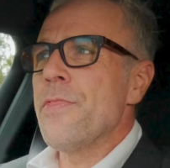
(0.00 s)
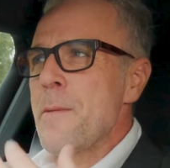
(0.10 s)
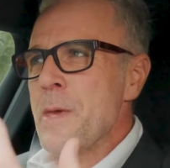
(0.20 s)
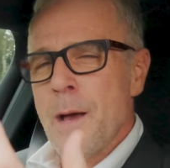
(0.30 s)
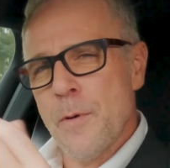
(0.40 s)

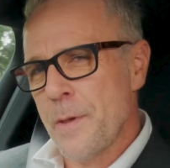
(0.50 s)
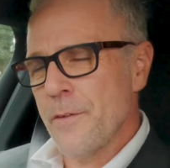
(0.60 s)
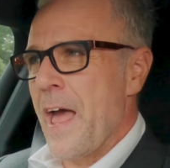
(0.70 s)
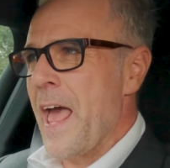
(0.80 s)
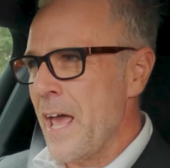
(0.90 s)
they become a bit
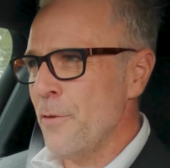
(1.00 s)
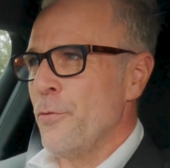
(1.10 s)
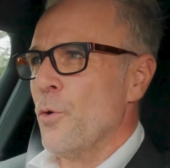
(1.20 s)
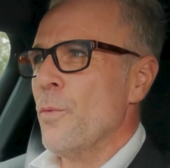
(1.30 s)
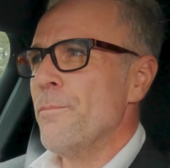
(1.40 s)
of a
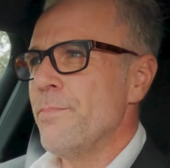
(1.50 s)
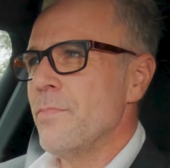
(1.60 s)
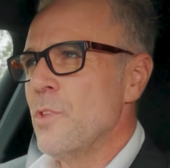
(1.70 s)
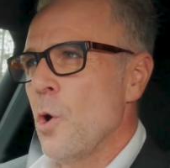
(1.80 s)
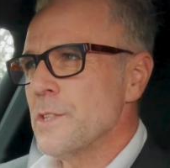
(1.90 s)
handful.
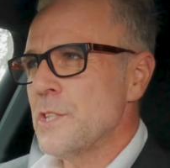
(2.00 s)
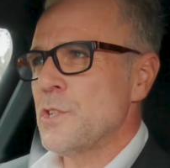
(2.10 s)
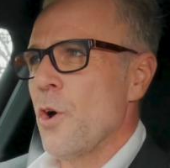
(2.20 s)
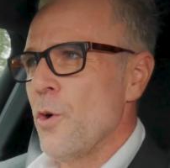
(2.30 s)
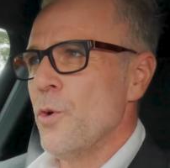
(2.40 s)
Not
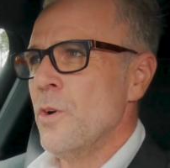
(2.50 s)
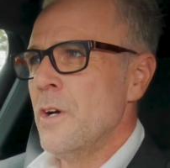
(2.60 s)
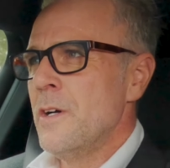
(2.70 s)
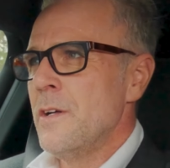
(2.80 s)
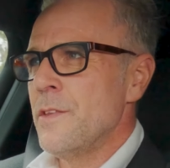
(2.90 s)
so
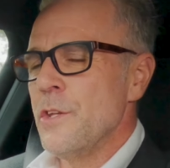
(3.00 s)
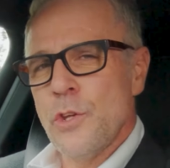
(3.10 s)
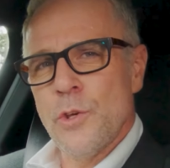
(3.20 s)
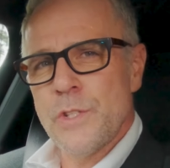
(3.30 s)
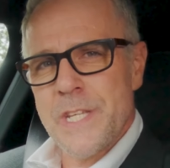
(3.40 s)
the
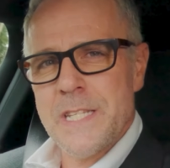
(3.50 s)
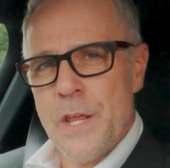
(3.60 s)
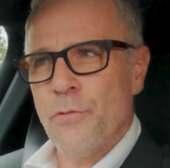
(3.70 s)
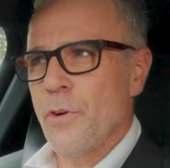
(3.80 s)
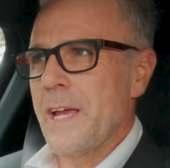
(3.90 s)
new
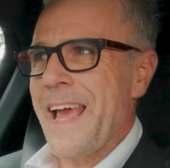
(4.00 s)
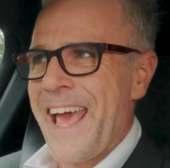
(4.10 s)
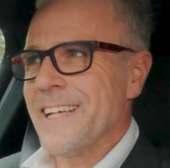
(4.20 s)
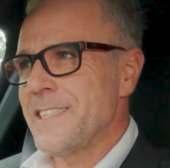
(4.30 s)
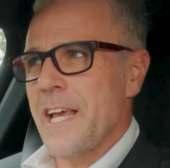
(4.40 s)
63
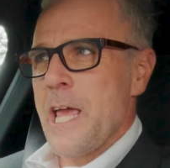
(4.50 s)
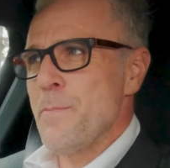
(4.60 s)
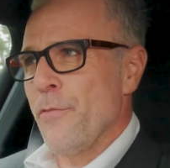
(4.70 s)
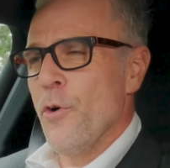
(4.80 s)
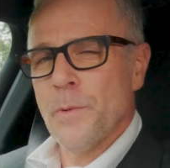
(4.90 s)
SE
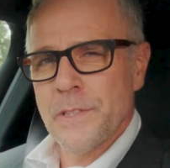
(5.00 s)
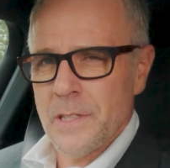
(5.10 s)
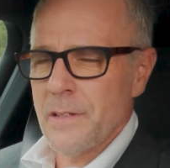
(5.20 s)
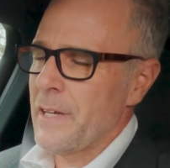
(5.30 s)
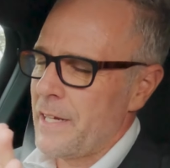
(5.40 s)
Performance,
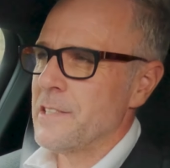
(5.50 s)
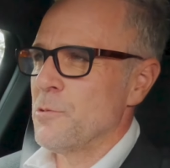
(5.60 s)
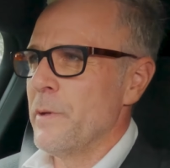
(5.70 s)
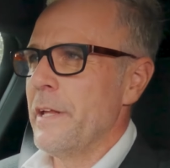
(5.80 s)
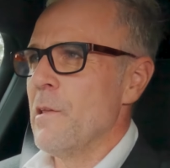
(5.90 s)
and it is a
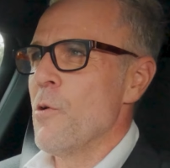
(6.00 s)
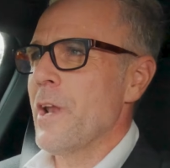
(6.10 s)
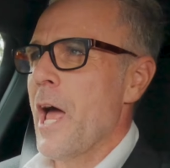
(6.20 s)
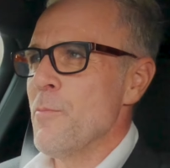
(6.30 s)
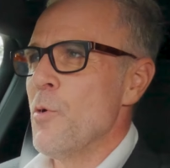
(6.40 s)
really long
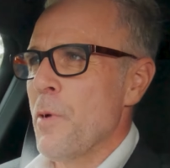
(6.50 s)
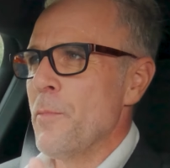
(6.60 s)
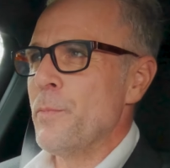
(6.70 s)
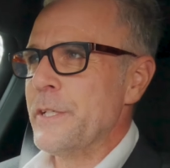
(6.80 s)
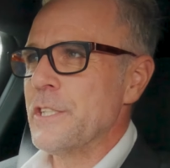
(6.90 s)
name. We'll
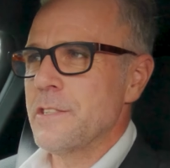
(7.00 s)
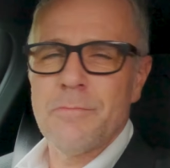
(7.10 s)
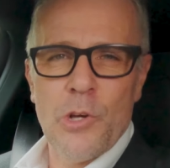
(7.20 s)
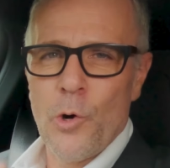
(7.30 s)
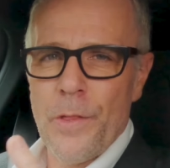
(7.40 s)
probably just
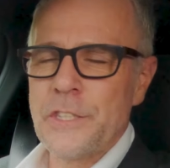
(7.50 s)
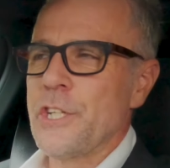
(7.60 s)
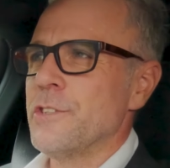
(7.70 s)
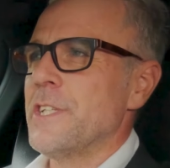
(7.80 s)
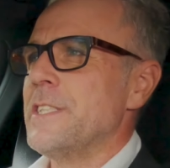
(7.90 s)
call it the
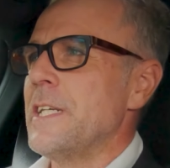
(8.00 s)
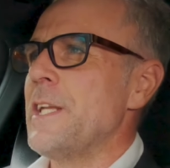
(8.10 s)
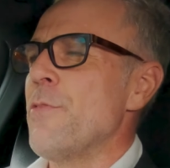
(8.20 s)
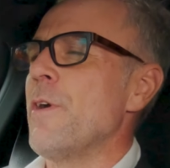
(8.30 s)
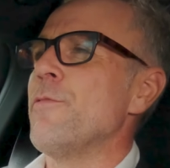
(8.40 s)

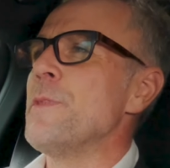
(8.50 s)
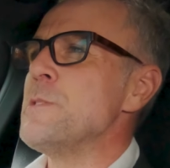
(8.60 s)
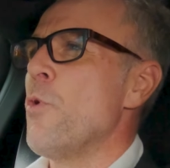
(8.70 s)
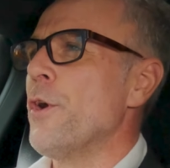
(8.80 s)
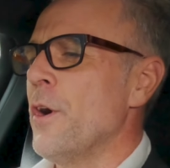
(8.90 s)
GLC63 from
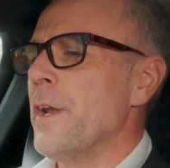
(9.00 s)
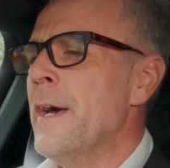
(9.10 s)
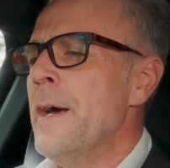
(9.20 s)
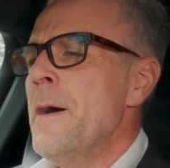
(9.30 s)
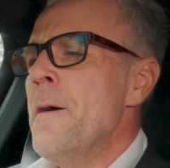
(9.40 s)
this point on.
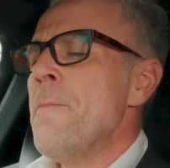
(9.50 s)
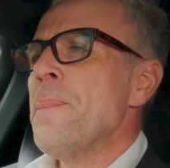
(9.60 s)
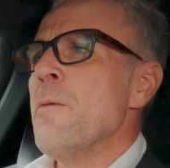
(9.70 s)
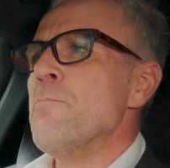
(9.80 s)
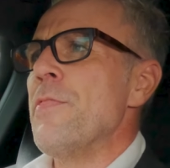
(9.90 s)

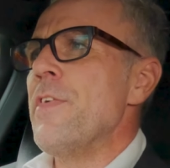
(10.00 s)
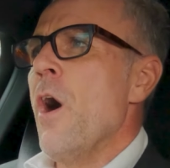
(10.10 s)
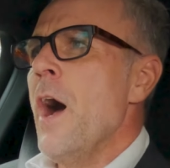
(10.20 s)
But the